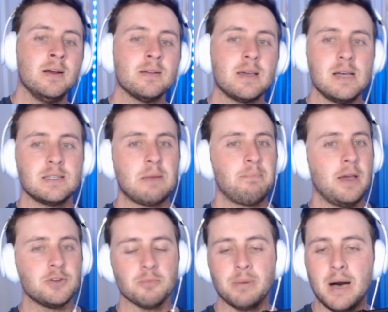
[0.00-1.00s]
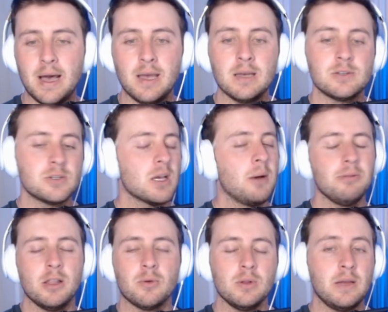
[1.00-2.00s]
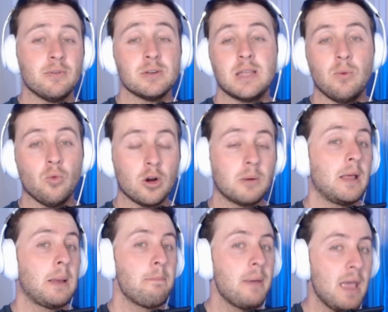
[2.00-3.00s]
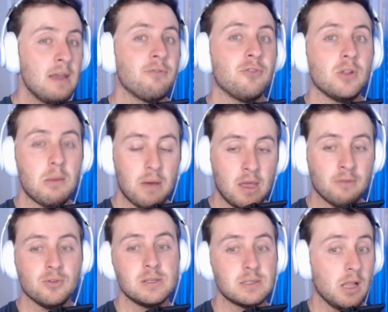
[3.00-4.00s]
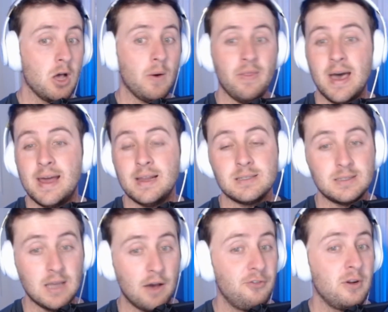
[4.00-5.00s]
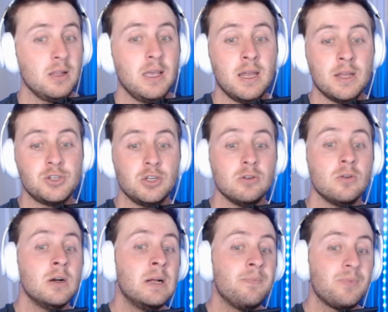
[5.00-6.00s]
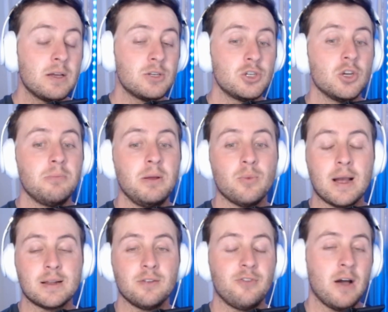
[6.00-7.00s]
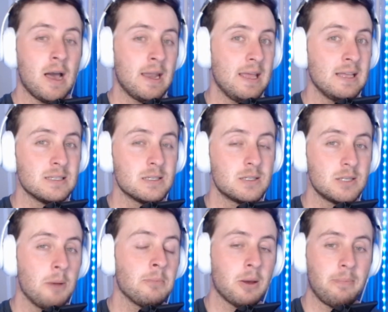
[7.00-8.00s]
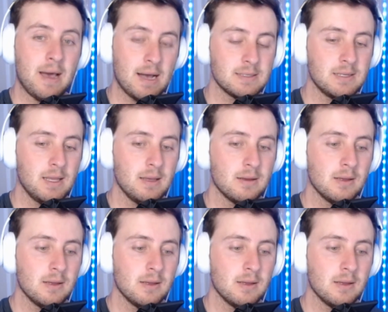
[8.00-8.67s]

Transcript: Guys like Pedro Baez, there's a couple other relievers that work like painfully, painfully slow. And that is definitely an issue that should be rectified in some capacity.